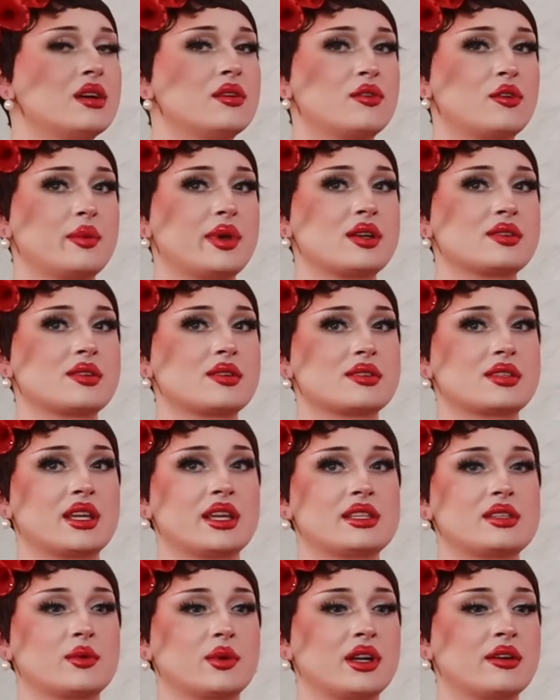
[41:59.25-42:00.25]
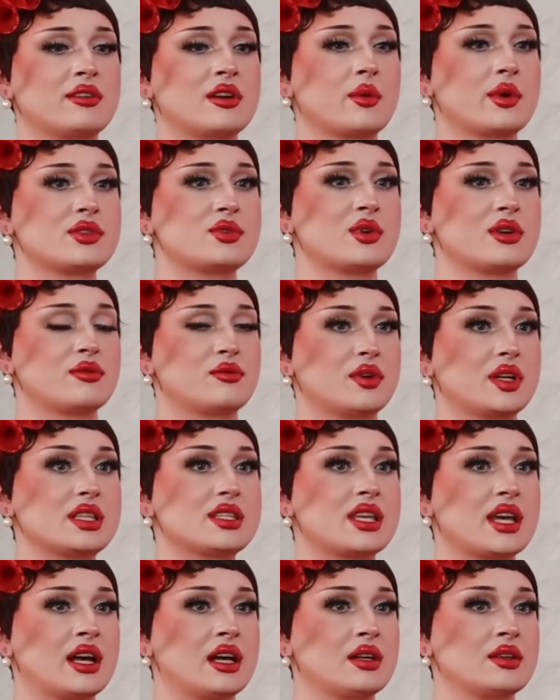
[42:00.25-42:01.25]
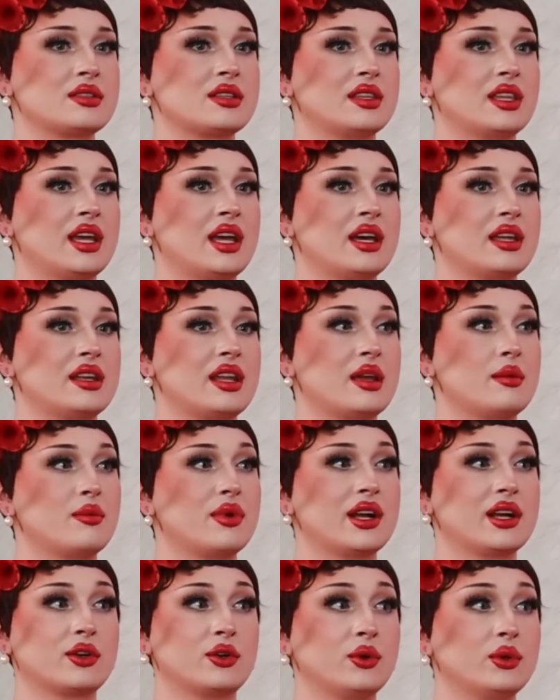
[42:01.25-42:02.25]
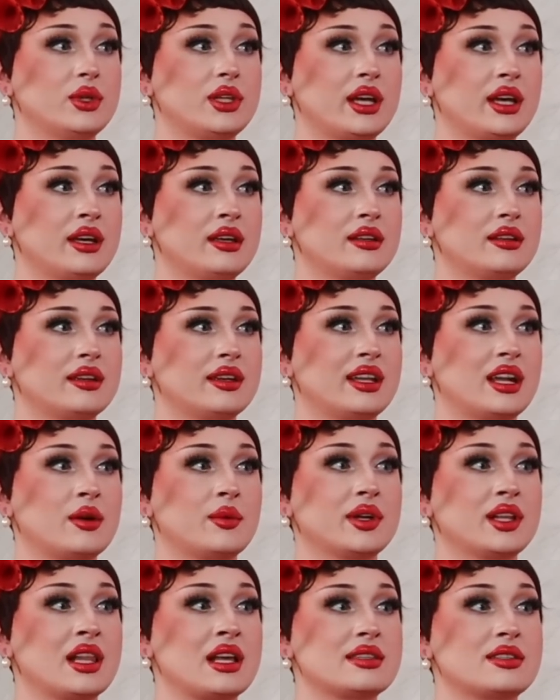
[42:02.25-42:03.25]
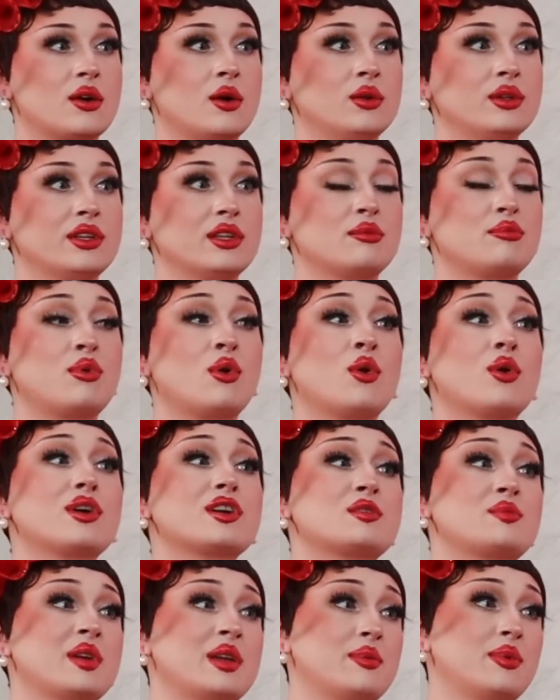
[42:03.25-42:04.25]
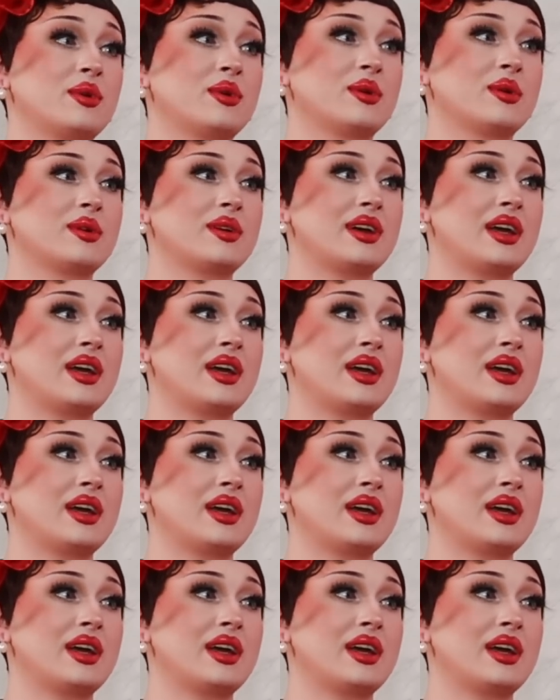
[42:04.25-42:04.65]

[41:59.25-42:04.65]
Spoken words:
For me, I was going to say, so whenever I went to a friend's house and they had name brand Kool Aid, and I realized that only the poorest people